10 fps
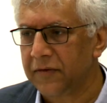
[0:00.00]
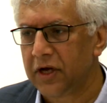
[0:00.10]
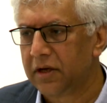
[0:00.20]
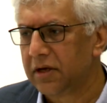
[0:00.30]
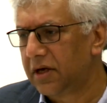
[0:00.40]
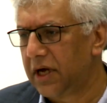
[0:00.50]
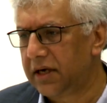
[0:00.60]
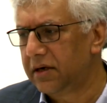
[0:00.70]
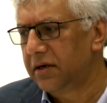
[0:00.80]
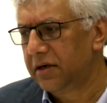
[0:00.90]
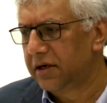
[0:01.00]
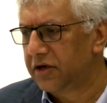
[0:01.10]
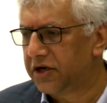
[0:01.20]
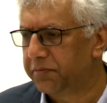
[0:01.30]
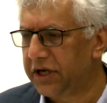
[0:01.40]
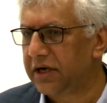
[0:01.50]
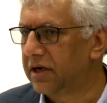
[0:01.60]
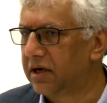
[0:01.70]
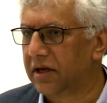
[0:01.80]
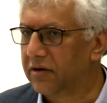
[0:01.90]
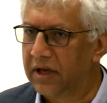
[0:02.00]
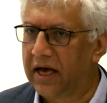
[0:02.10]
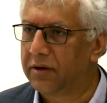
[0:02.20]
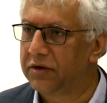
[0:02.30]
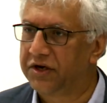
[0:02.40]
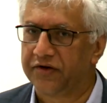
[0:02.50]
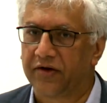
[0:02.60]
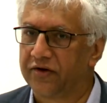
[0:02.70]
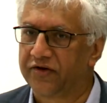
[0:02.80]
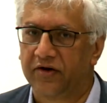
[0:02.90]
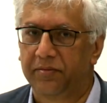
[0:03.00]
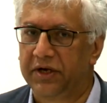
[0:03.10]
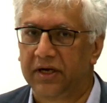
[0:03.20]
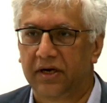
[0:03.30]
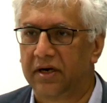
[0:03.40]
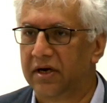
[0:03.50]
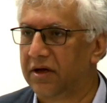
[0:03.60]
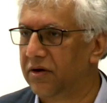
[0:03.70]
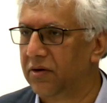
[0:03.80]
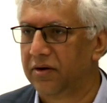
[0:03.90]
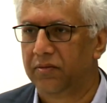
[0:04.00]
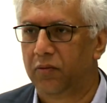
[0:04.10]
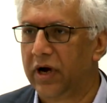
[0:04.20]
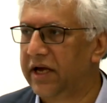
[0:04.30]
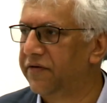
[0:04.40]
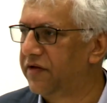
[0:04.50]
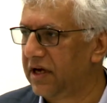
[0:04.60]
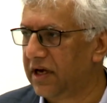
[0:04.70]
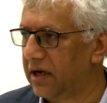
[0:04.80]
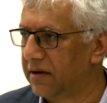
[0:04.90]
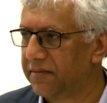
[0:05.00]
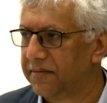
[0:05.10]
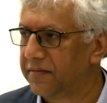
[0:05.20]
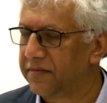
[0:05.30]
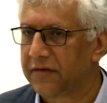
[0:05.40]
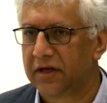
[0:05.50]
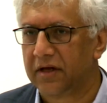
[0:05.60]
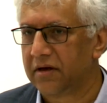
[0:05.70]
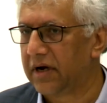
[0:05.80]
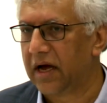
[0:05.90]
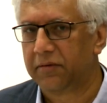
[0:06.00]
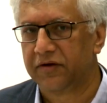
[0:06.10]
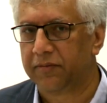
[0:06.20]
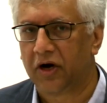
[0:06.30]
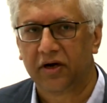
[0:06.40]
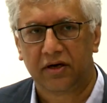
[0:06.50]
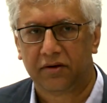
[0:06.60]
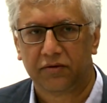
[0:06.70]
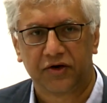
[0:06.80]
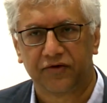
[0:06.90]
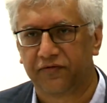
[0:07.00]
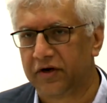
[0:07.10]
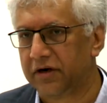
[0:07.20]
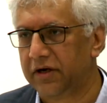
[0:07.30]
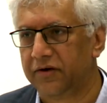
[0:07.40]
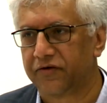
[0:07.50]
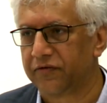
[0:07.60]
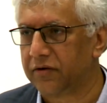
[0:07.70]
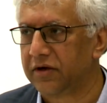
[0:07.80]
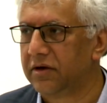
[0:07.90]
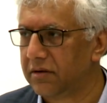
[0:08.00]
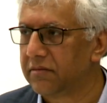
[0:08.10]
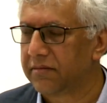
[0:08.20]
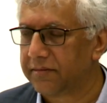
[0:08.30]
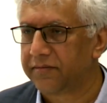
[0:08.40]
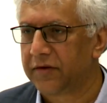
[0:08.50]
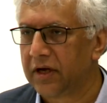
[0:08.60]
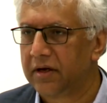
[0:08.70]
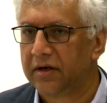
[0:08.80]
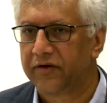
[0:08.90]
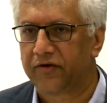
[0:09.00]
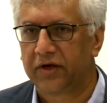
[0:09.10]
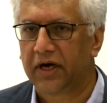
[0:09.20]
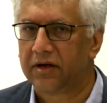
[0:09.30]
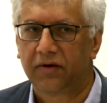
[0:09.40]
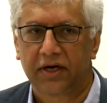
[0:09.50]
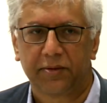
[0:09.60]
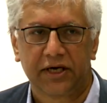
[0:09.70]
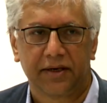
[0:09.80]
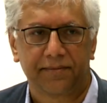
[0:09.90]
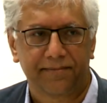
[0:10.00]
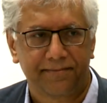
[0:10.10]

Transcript: of, uh, and to be in another language is also to be in another way of thinking, another habit of mind very useful to you. So yeah, I'd recommend it.